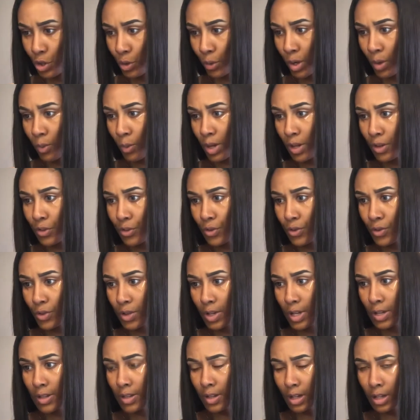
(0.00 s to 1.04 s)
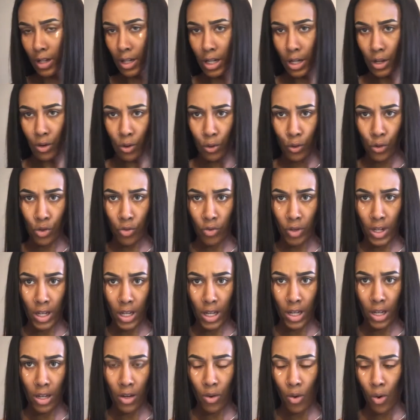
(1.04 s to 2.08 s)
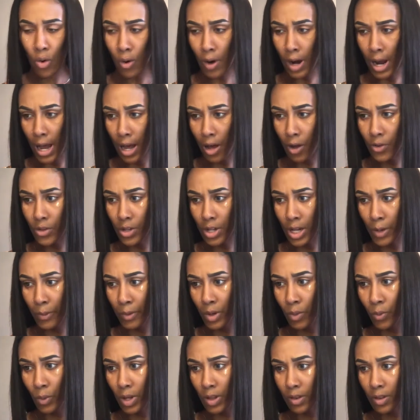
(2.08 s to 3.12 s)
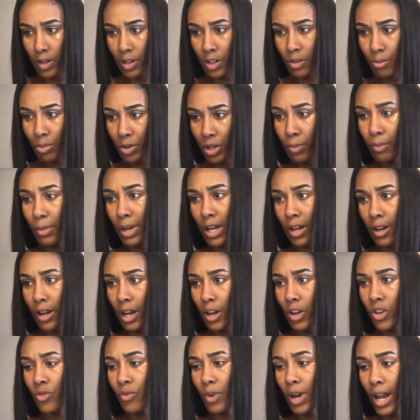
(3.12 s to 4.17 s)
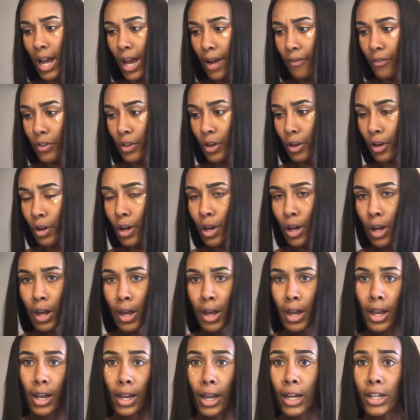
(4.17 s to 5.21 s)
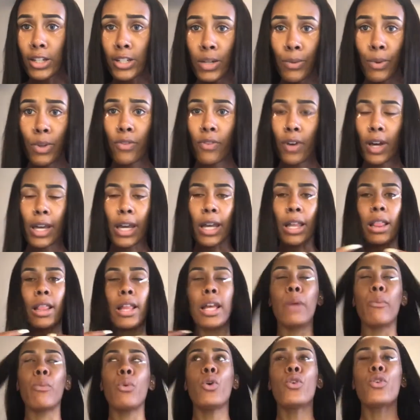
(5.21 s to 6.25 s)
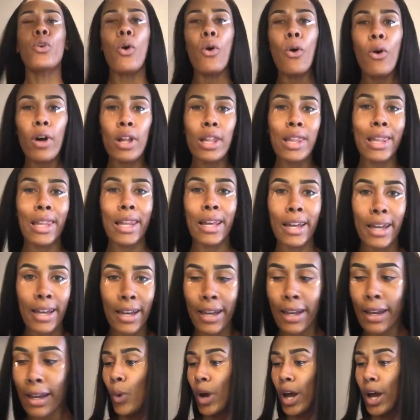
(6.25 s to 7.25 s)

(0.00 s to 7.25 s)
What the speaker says: So we went to this Needle 3D horror house, and then we went to this Blood Manor house right after. And that shit was fucking lit. We was all lit.